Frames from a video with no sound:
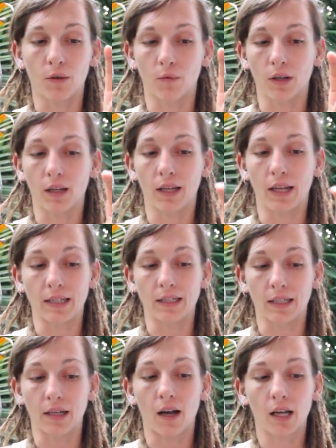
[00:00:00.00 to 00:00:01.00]
It really, it
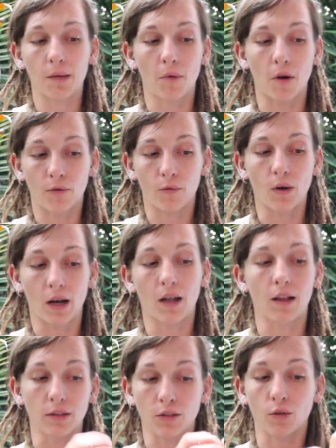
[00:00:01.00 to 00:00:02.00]
did not come off
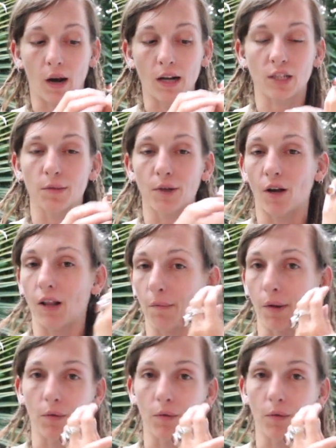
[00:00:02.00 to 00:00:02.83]
well. It scratched me all up.